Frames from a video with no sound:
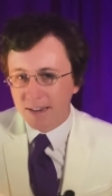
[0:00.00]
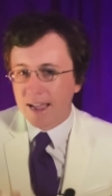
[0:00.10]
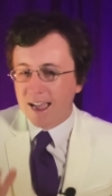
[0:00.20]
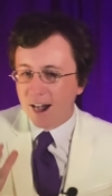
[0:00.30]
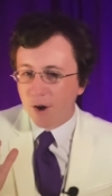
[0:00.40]
and
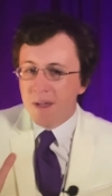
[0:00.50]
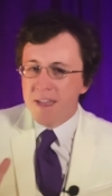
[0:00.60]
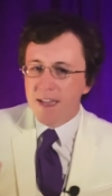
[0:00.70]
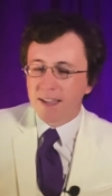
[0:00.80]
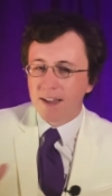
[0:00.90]
how
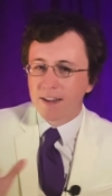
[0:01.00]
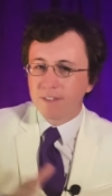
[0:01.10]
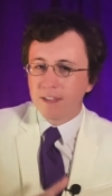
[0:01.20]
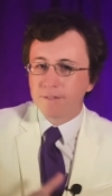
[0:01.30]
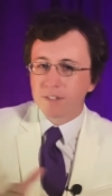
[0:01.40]
it kind
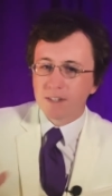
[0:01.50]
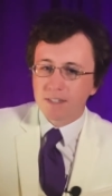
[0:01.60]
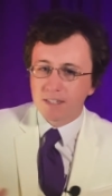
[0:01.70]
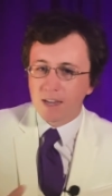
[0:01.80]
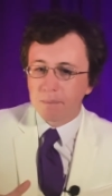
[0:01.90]
of gives an
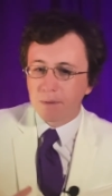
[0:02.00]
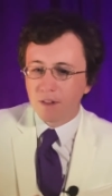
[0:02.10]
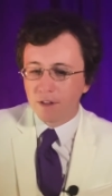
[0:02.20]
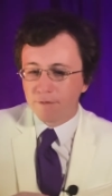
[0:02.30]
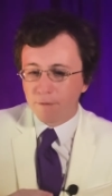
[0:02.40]

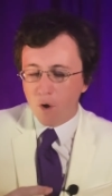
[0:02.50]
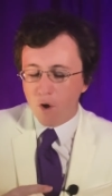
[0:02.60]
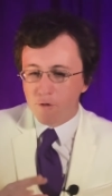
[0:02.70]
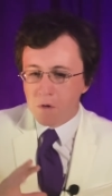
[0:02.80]
example of